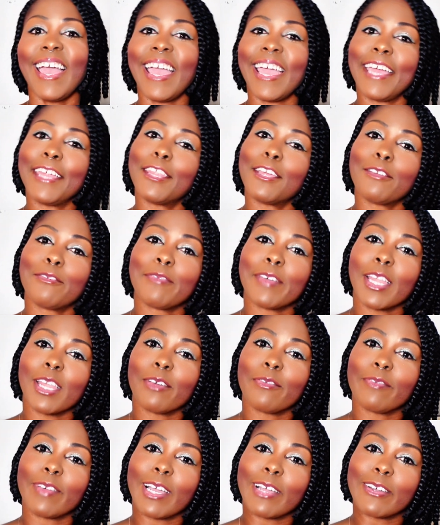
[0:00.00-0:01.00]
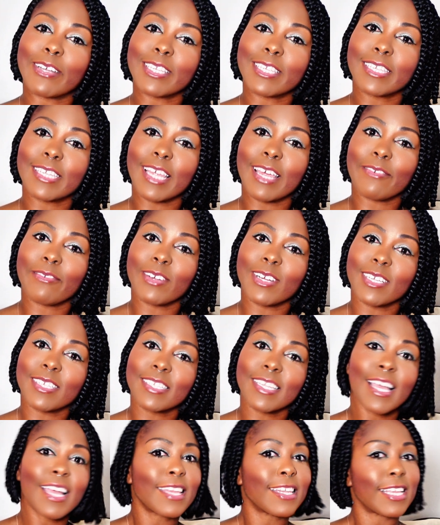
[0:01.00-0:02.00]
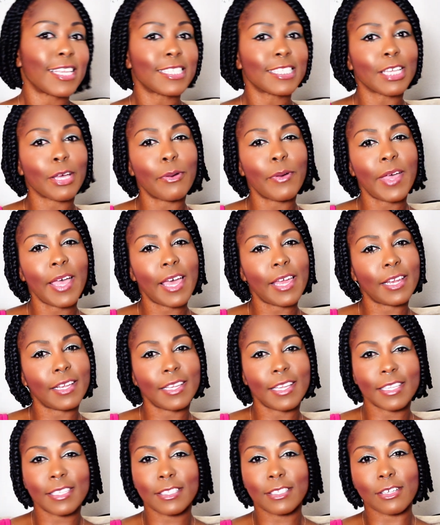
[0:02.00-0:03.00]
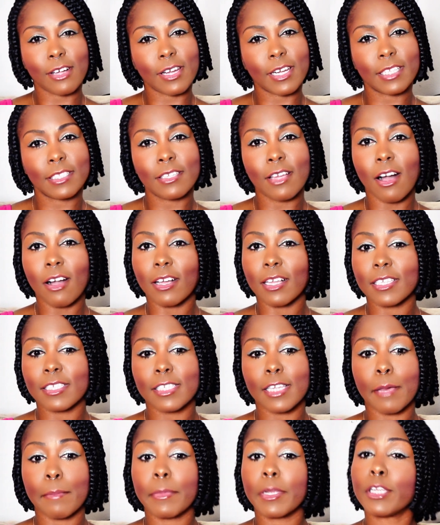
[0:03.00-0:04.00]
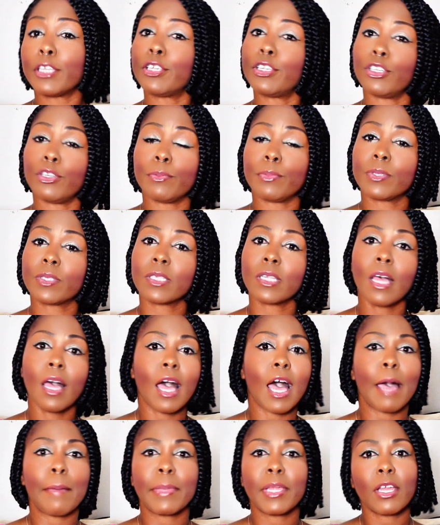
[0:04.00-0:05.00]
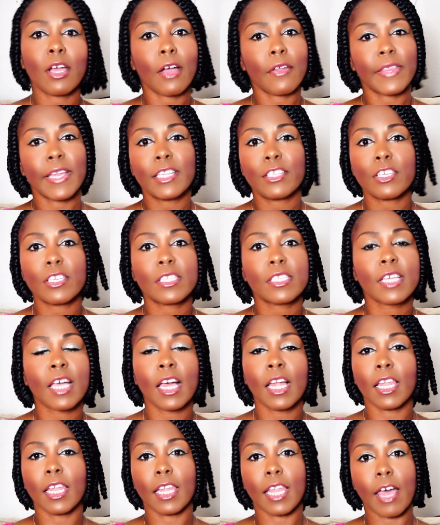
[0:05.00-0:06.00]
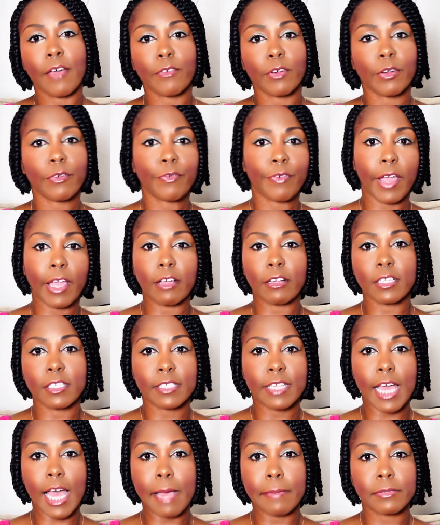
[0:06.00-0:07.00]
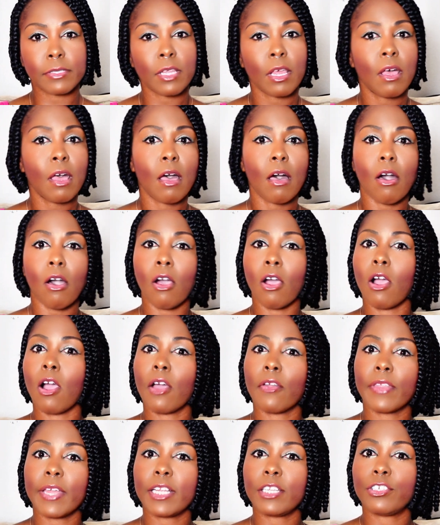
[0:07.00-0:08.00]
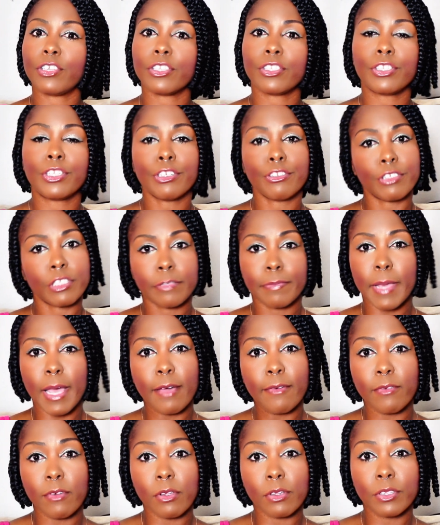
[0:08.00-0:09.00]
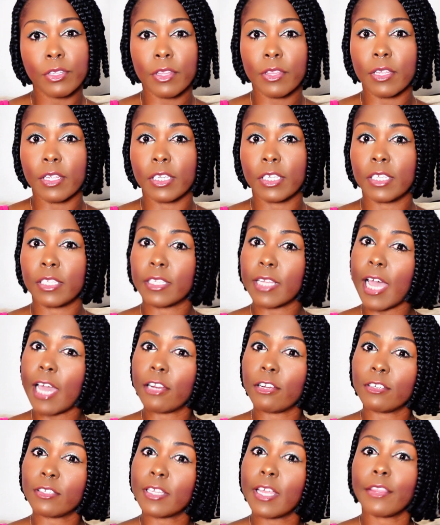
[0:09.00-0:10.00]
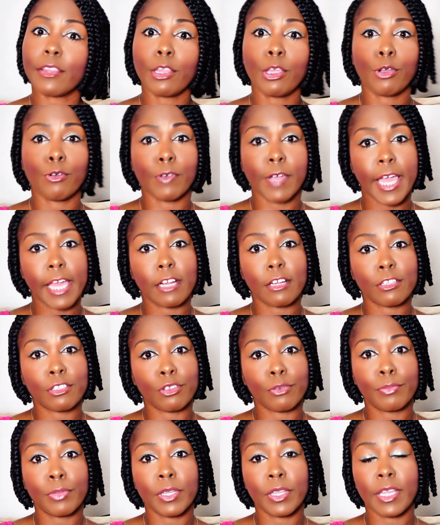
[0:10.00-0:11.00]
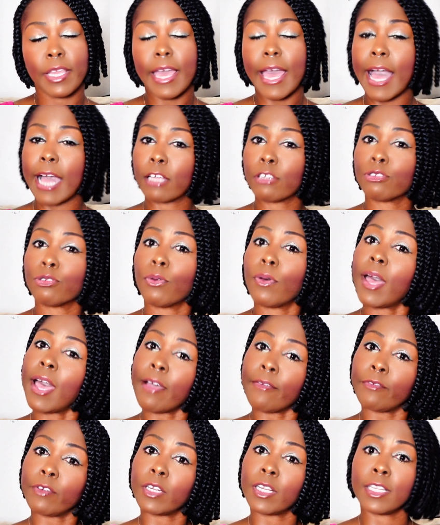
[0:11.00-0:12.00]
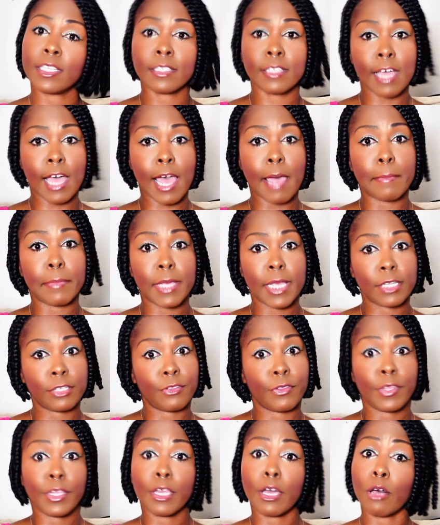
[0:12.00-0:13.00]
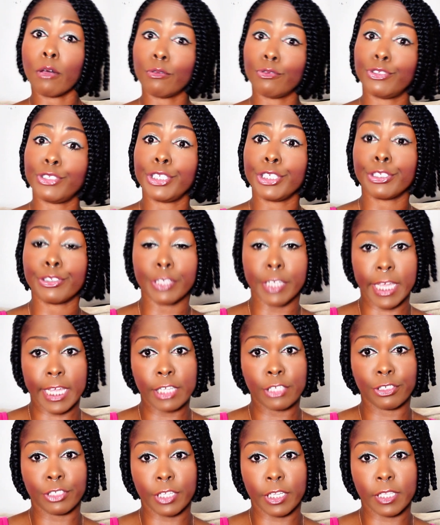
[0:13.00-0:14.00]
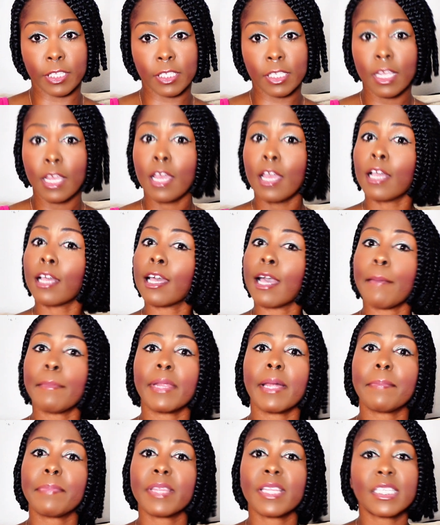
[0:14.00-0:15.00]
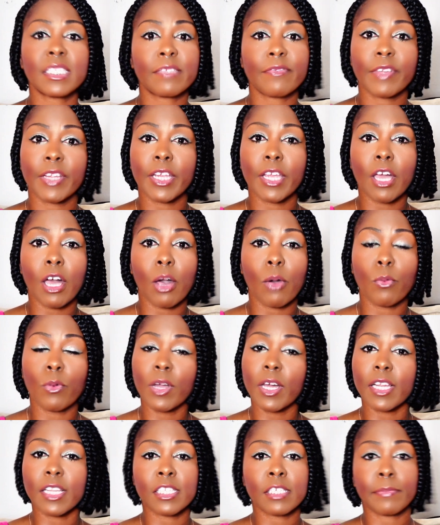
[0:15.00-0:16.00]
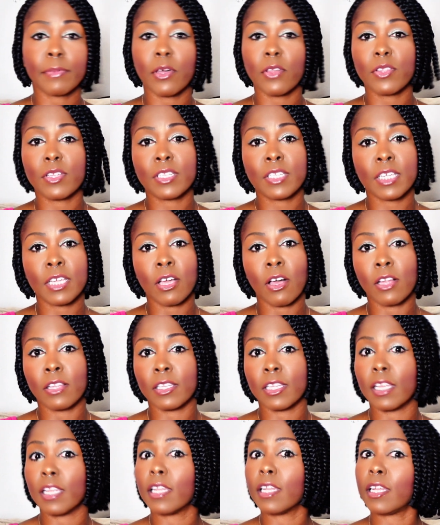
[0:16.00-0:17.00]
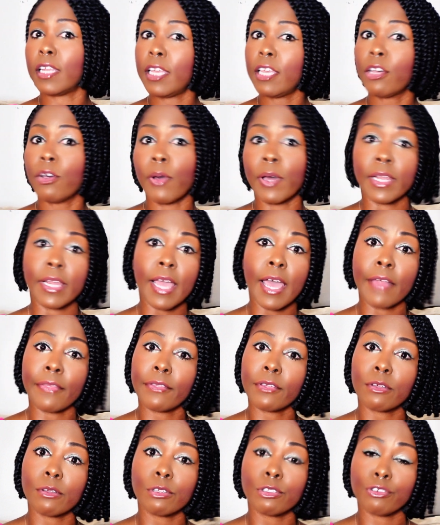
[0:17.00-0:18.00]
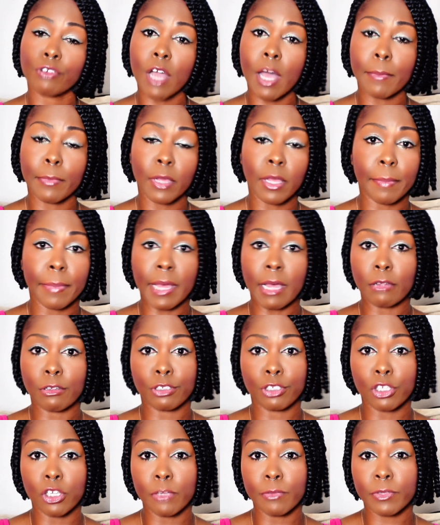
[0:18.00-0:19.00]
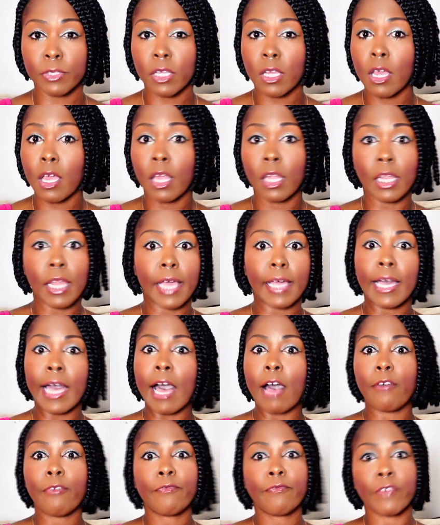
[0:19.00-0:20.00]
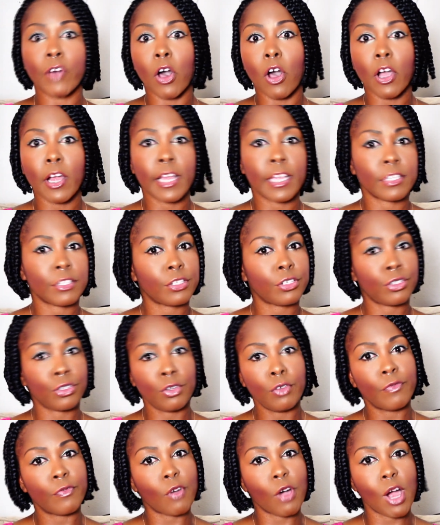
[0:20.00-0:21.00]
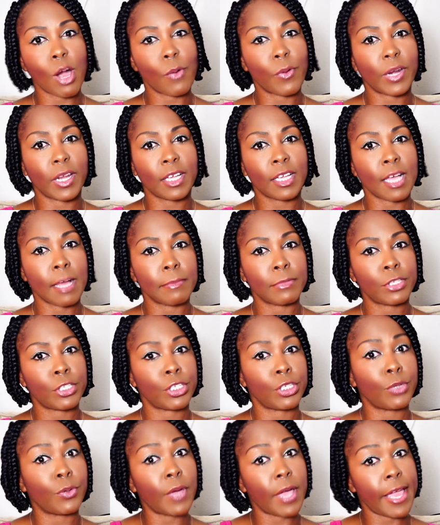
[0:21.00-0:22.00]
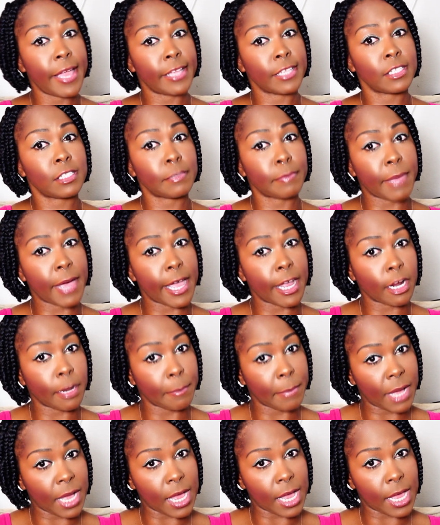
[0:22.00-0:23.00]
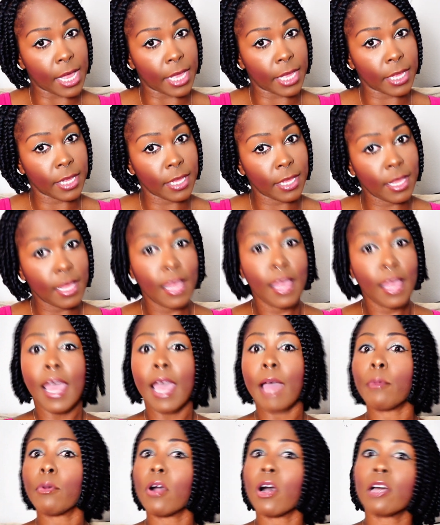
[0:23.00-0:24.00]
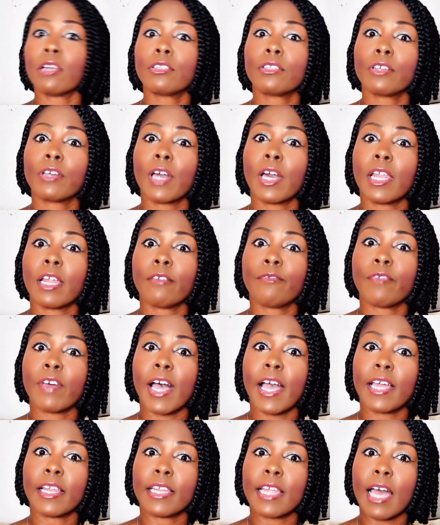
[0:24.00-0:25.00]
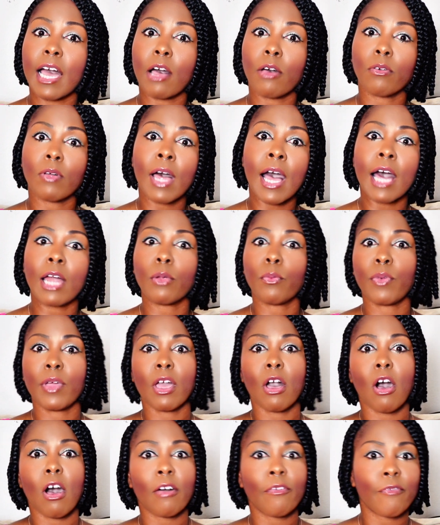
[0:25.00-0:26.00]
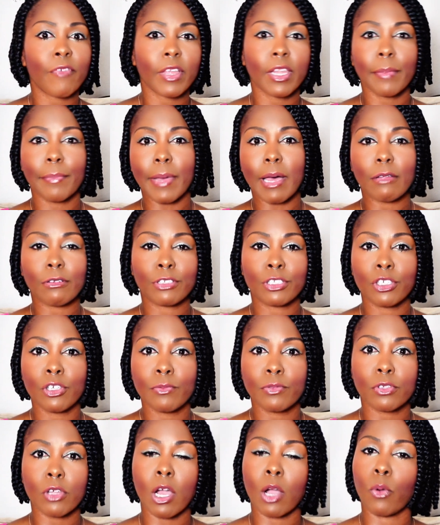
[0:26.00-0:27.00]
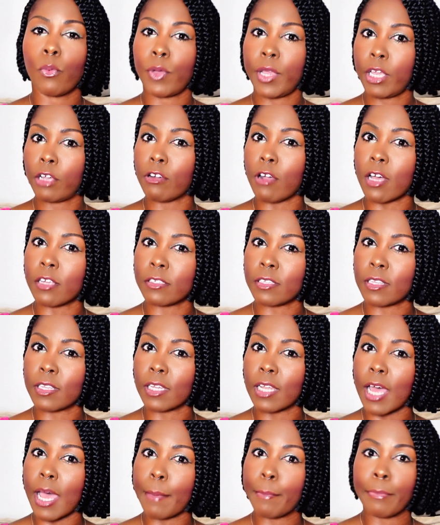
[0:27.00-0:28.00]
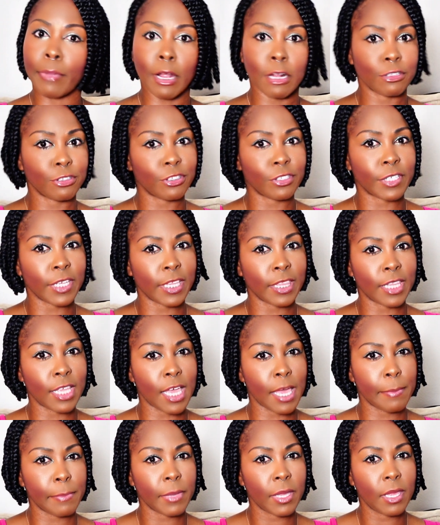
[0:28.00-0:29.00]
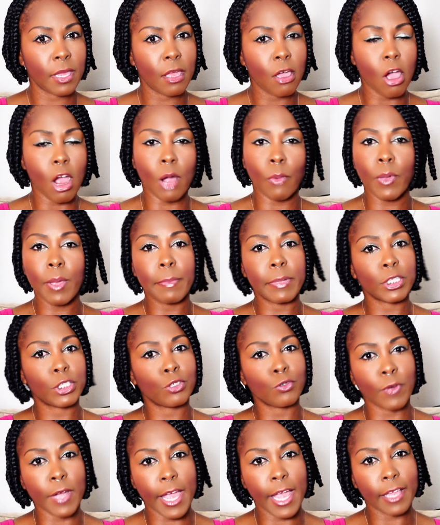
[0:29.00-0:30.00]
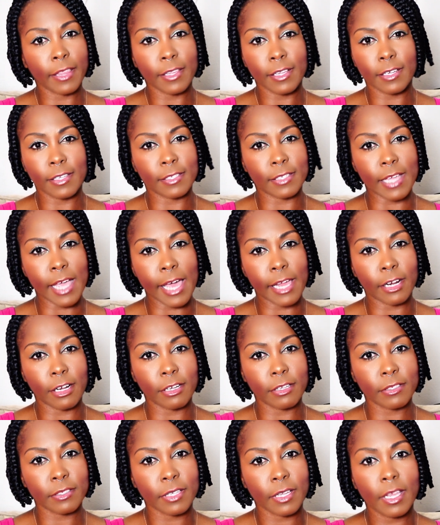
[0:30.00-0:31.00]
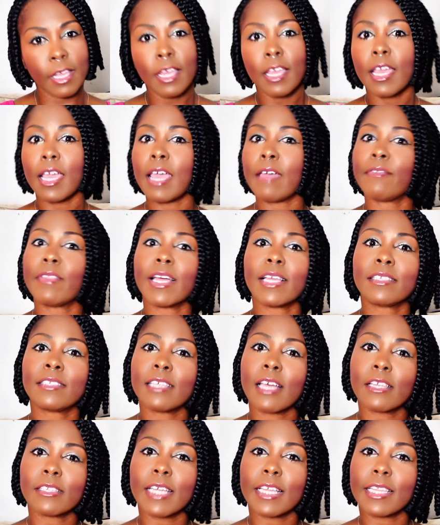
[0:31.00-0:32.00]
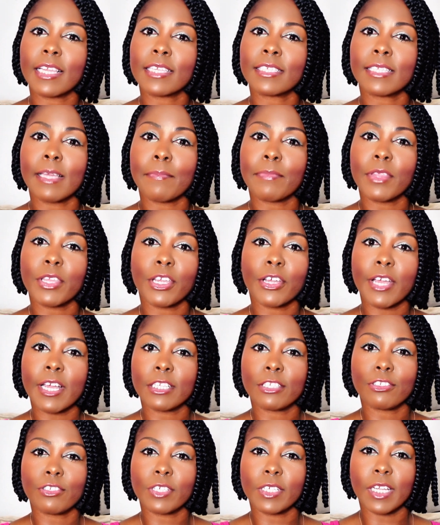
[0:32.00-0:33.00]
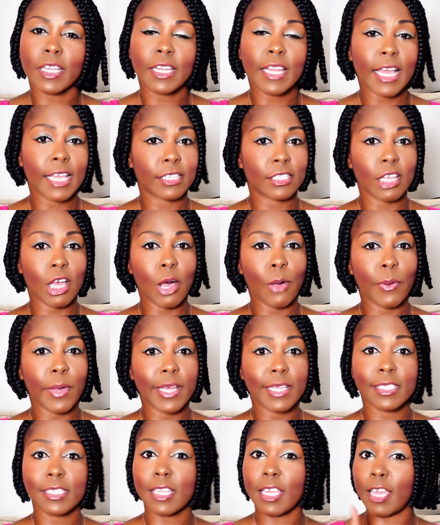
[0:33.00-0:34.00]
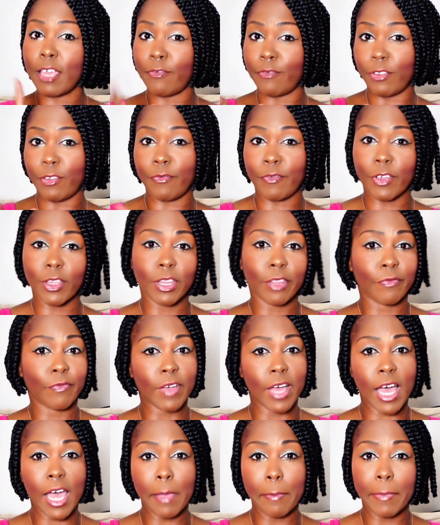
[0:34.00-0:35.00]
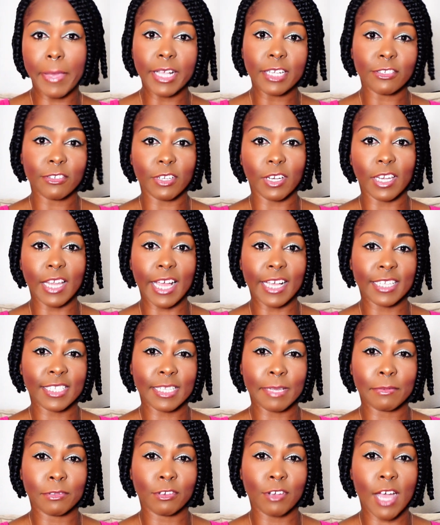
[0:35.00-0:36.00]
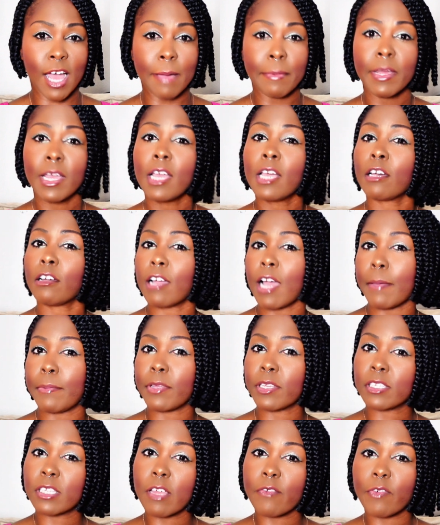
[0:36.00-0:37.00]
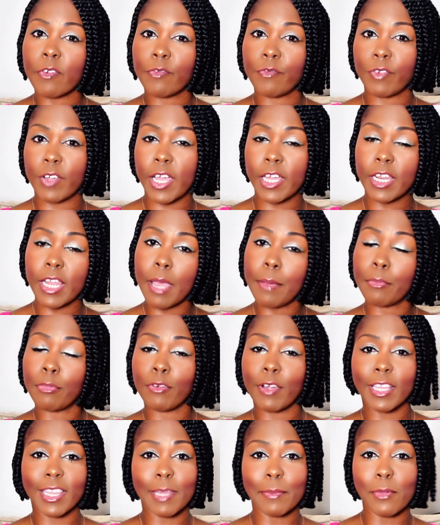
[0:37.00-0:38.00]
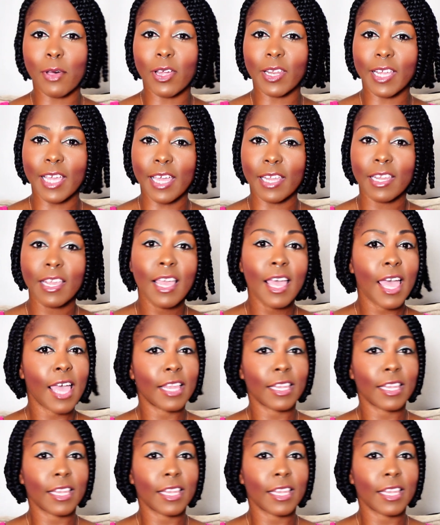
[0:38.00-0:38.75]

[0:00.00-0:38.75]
Hey there, fellow fragrance lovers. Let's go ahead and get started talking some dupes. Are they just clever fragrance apps, or are they just disrespectful to the designers and creators who put the actual effort and time into the OG creations? Coming up in this video, we're going to spill the tea on the legal and ethical drama about dupes, like how far is too far when it comes to inspired by. And we're also going to find out how we all feel about dupes. Are we crossing the line purchasing them? Are we betraying the designers? If that sounds like that's something you're interested in, as always, if you feel the vibe, make sure to like and subscribe. Grab yourself a friend and bring them on in.